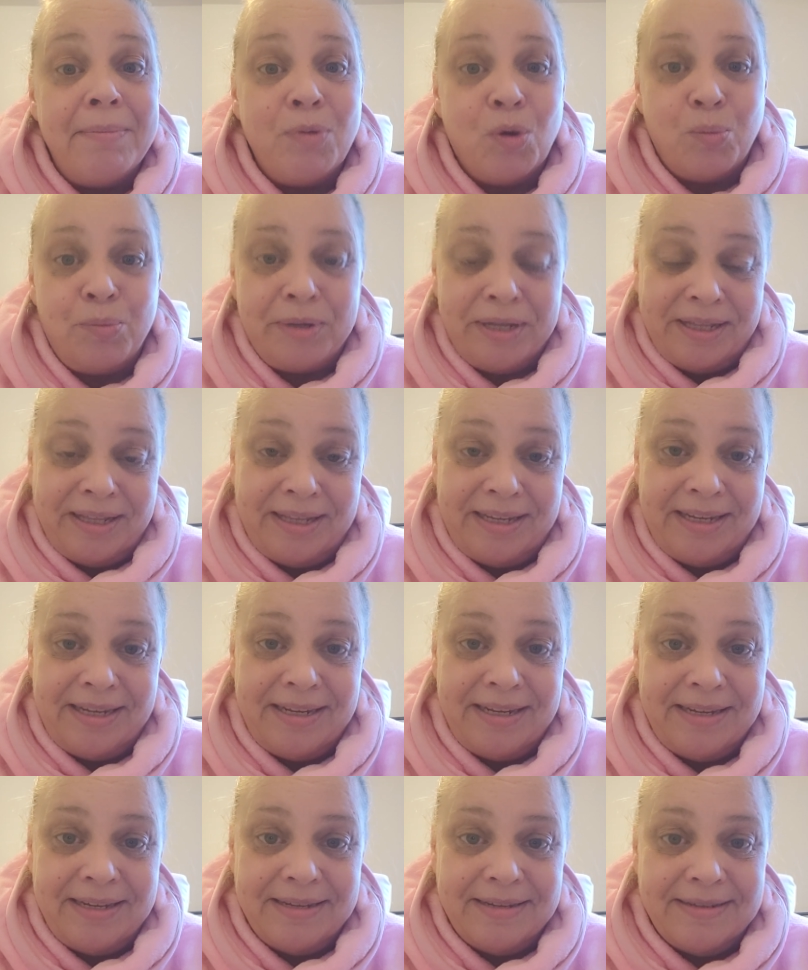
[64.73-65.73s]

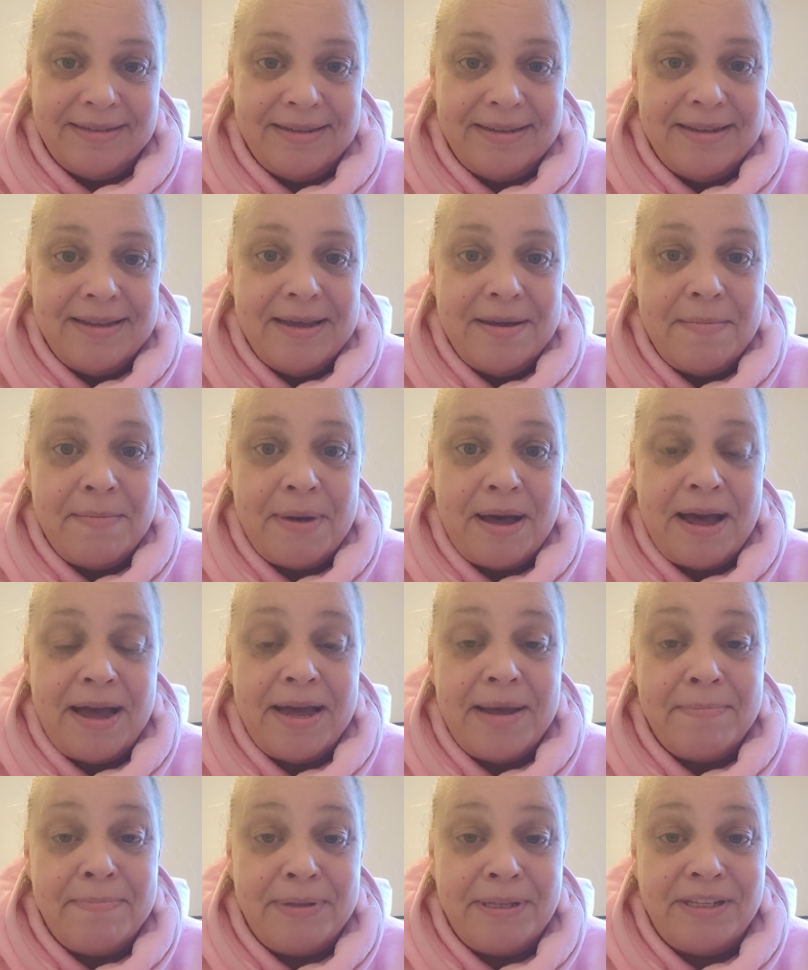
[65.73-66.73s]
mobility, my
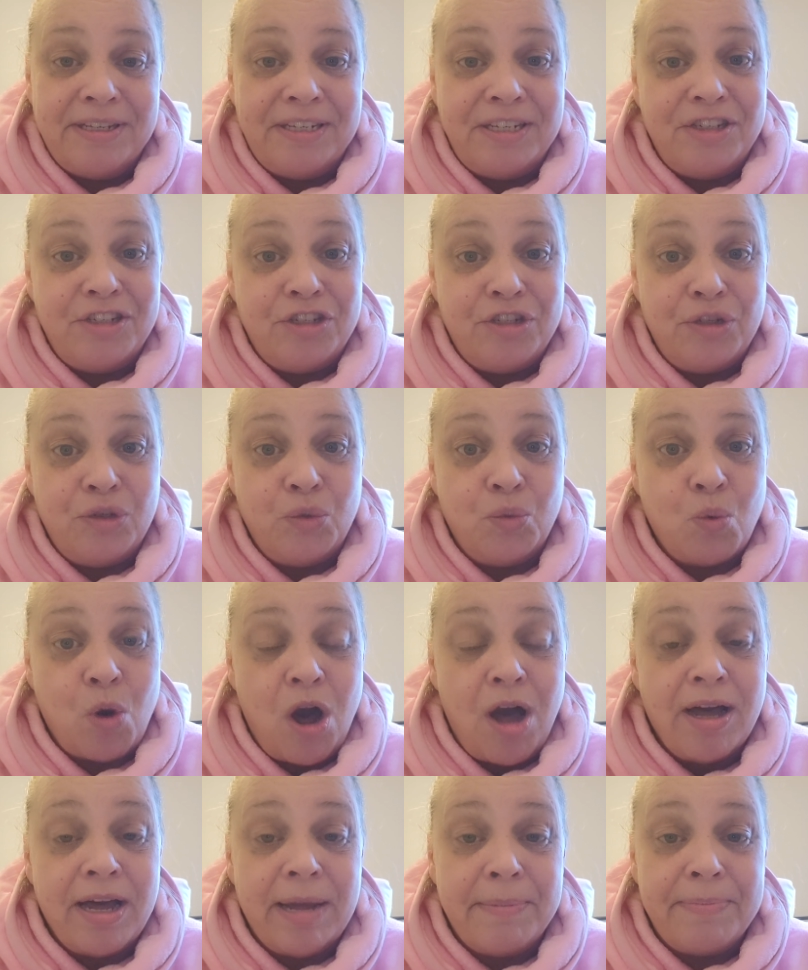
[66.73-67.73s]
ability to
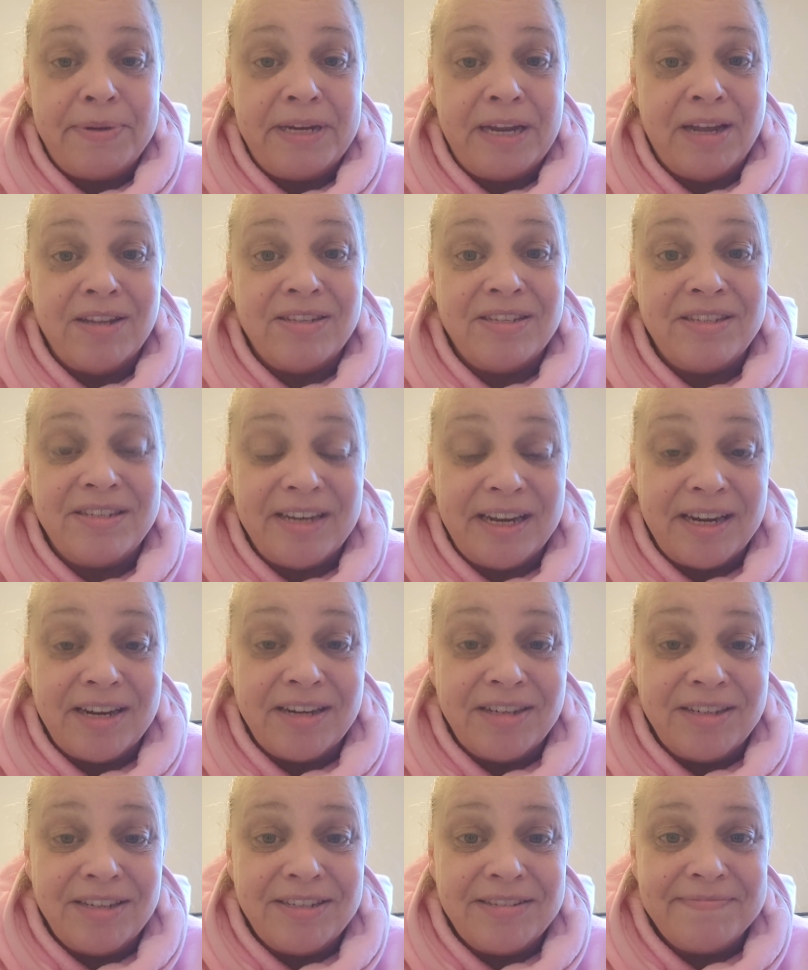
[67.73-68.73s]
walk up and down
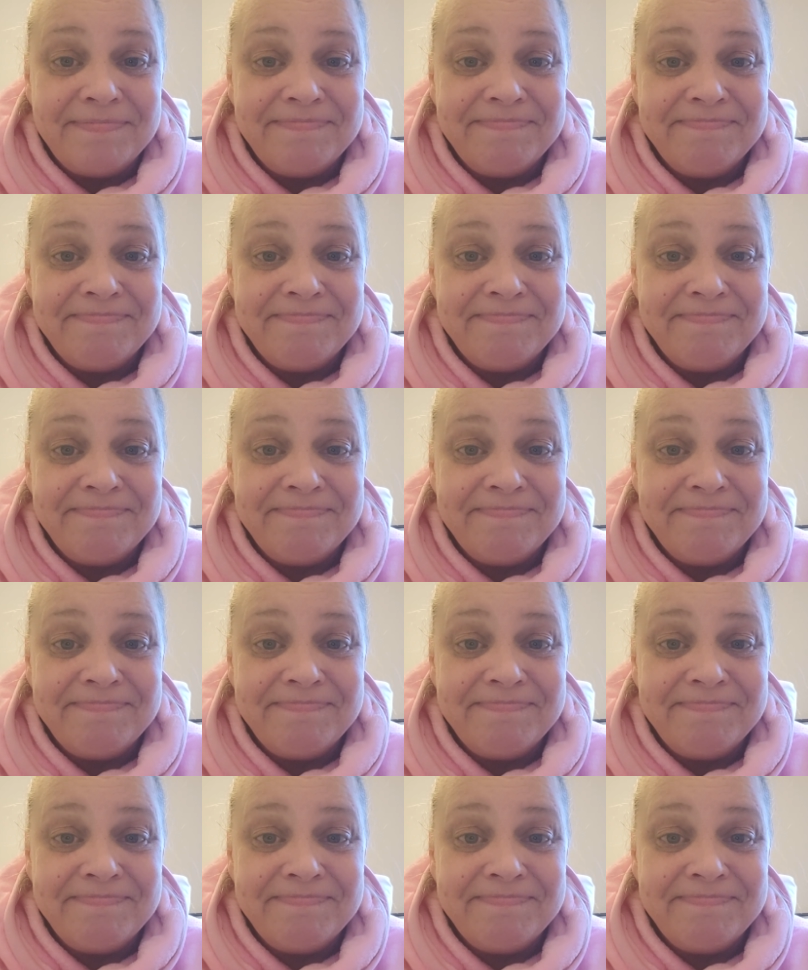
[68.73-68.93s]
stairs,